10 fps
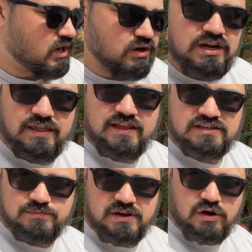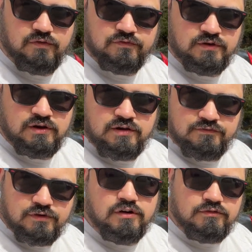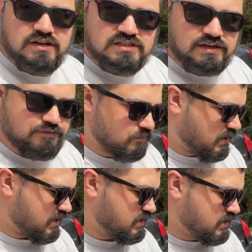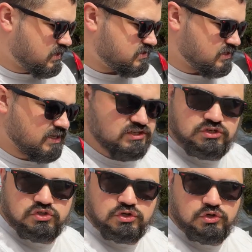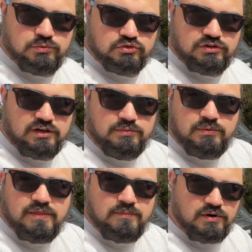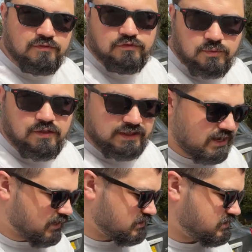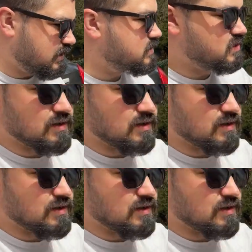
Luckily these have been off very recently for me, so these are just at normal strength, but when they've been on for a while they can get seized. So